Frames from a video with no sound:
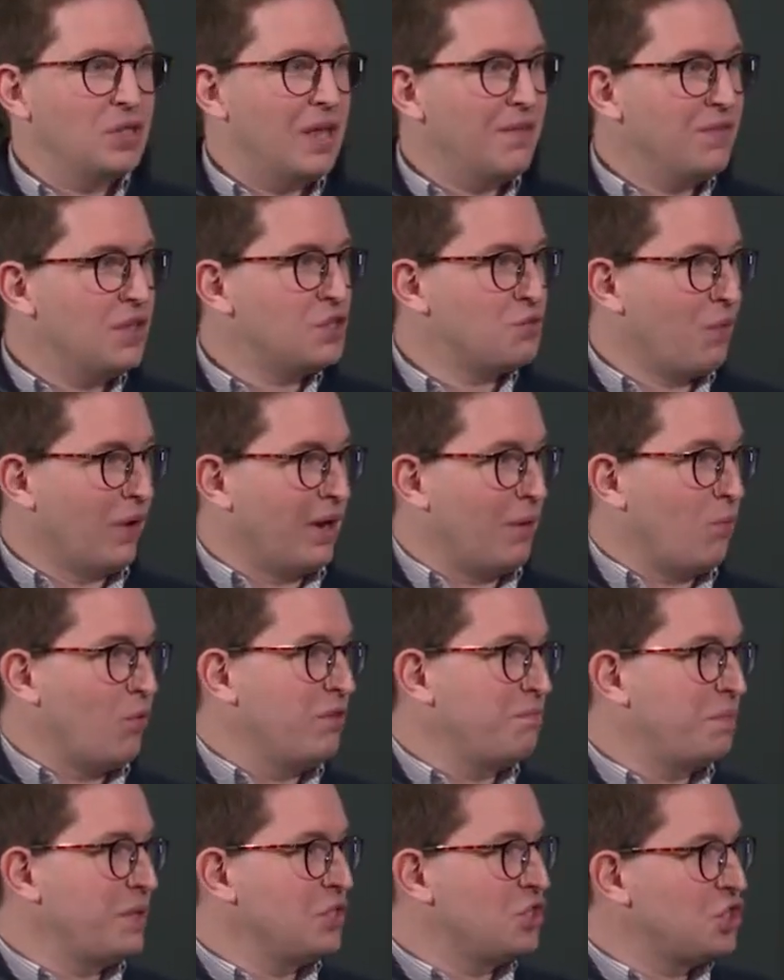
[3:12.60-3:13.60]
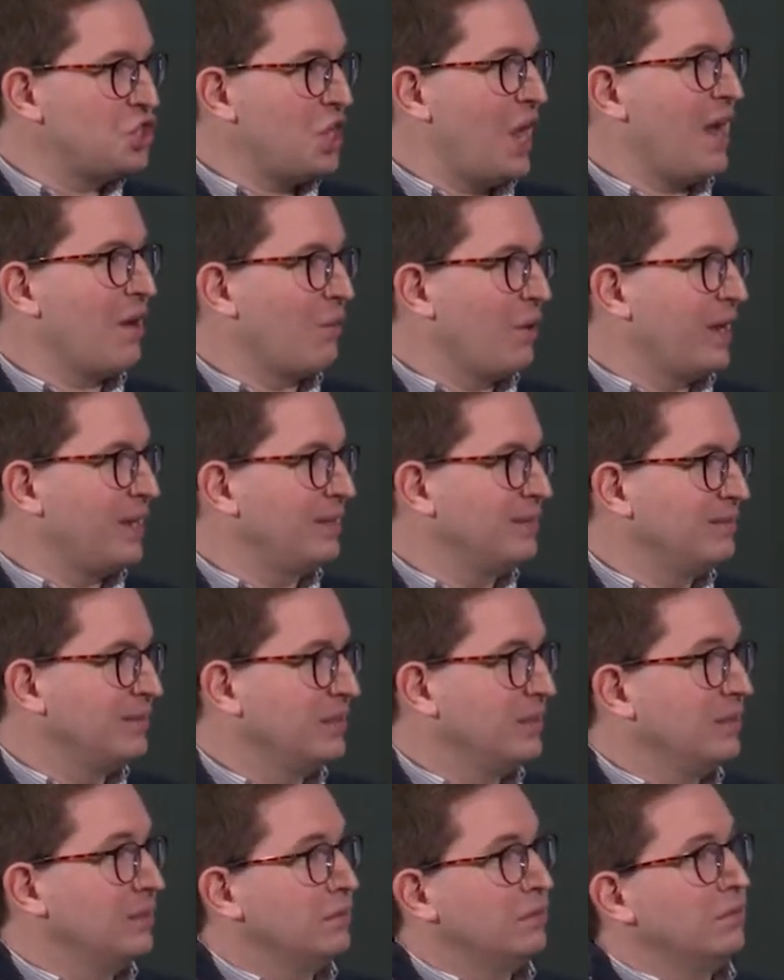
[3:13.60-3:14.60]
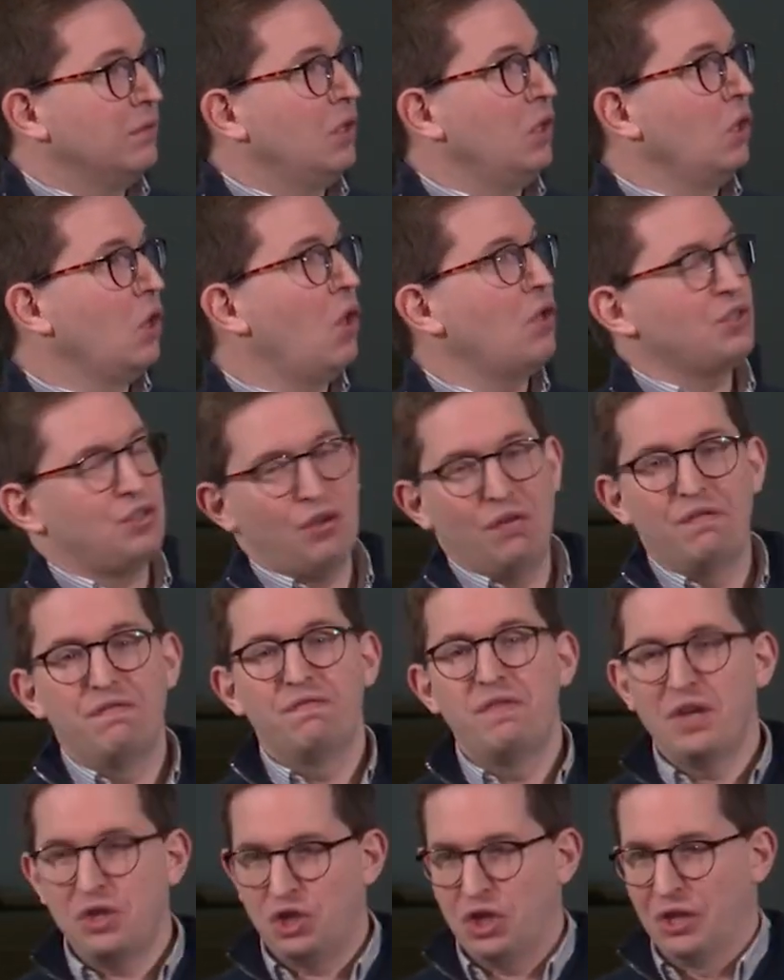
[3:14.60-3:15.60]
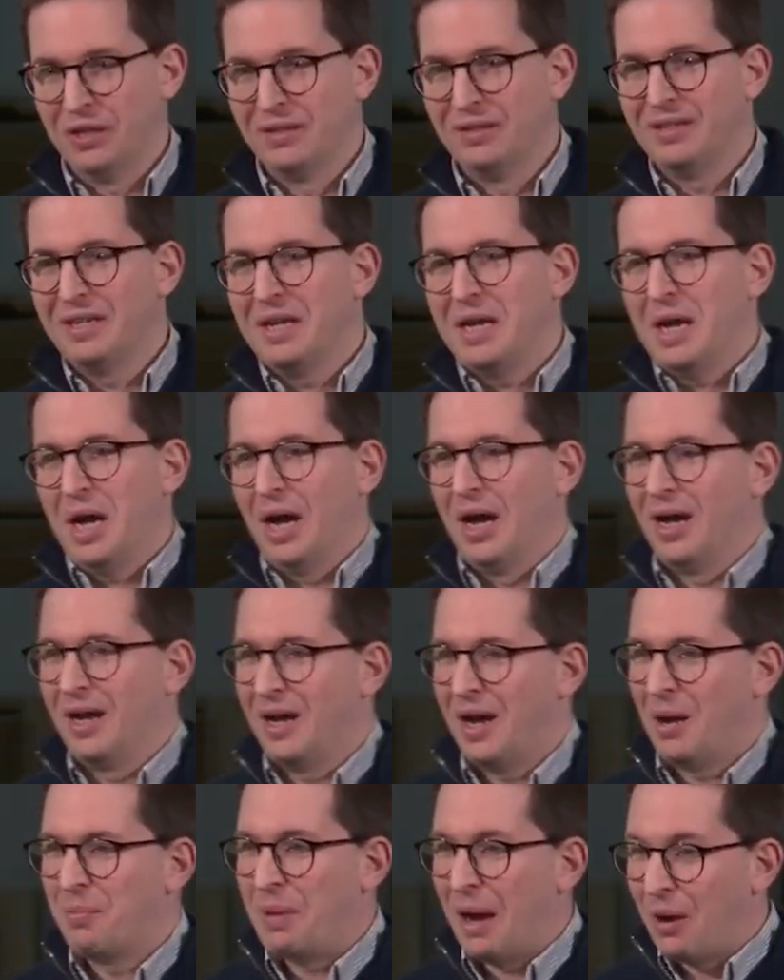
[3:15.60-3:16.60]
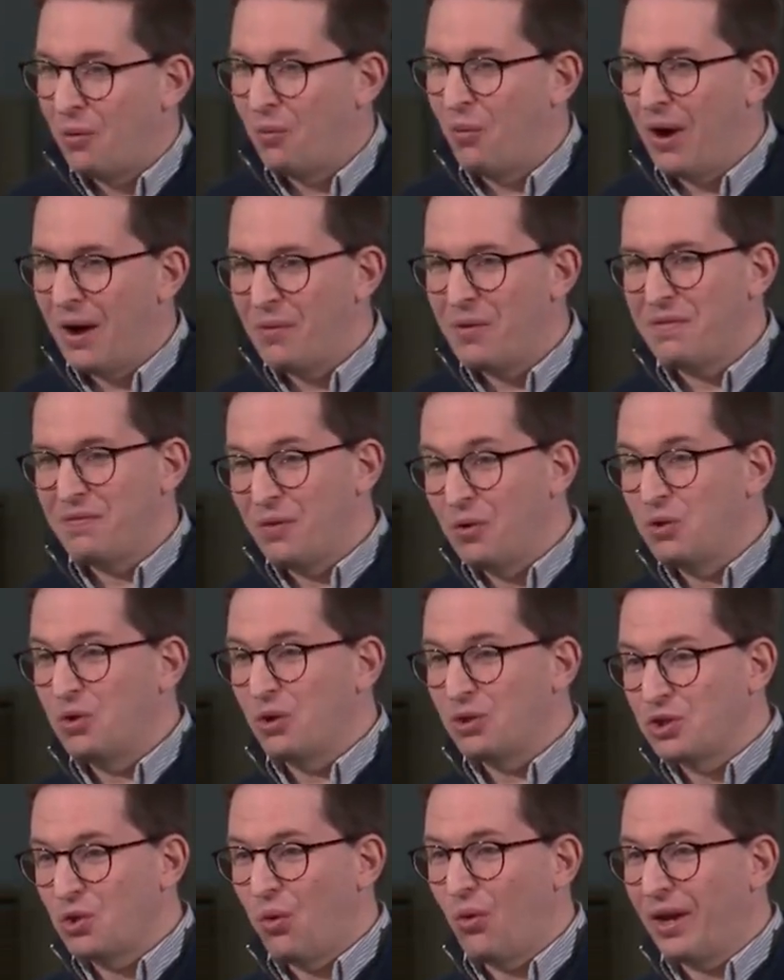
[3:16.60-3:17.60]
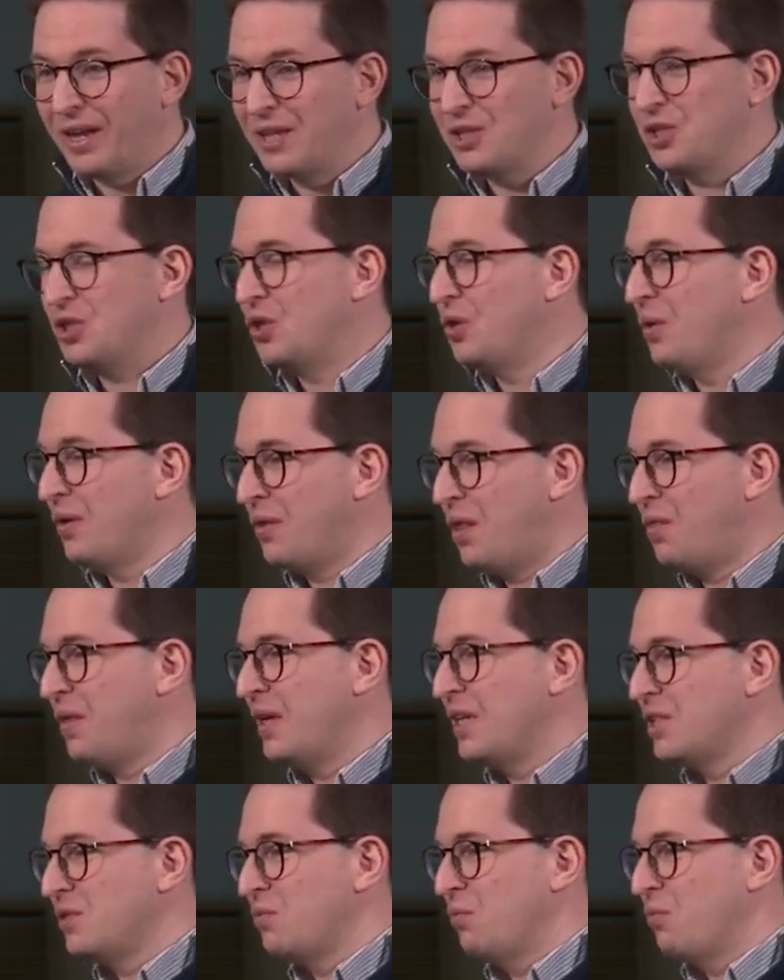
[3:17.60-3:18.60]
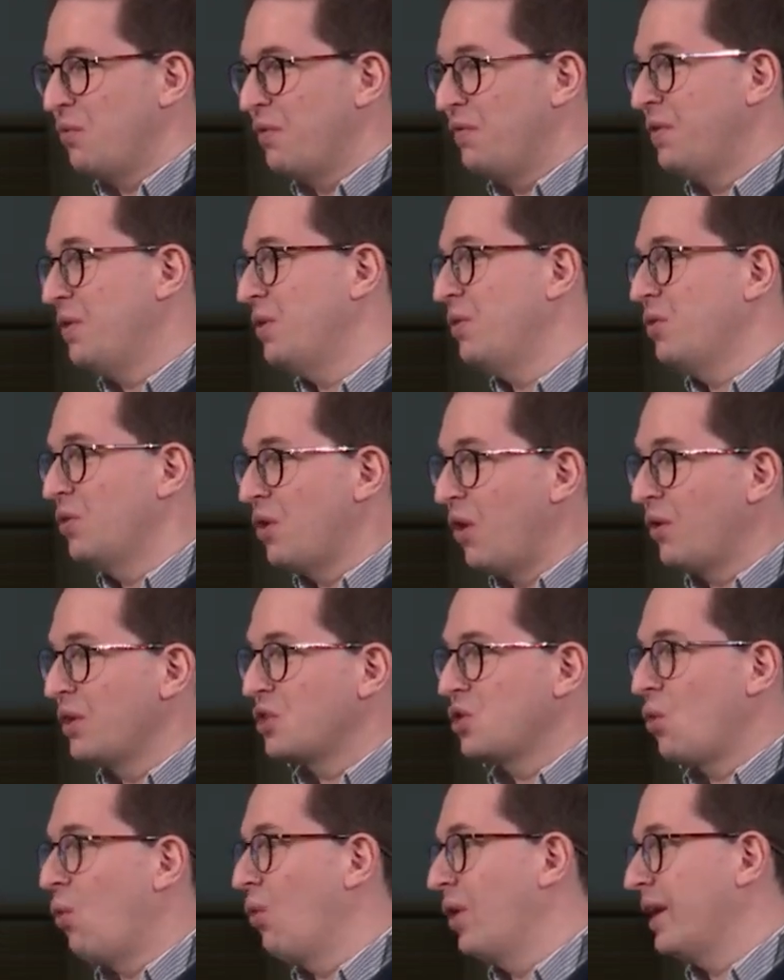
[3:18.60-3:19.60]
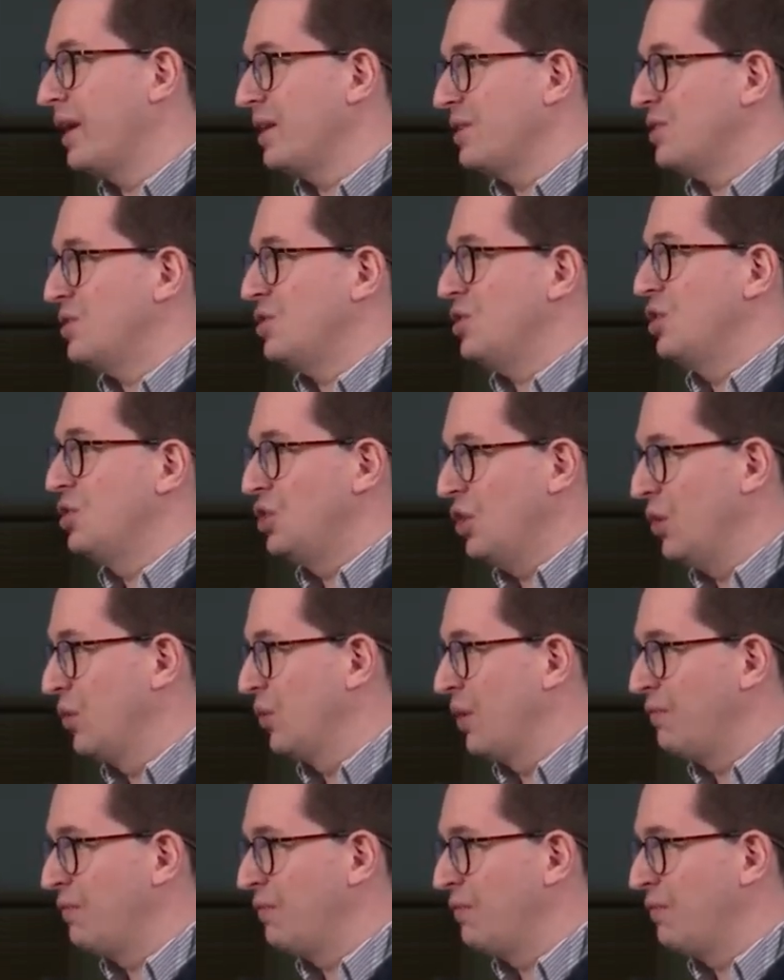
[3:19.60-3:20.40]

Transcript: in this run up, we've been sharing lots of vision uh, about where we feel God's calling us to and the things we feel God is calling us to do.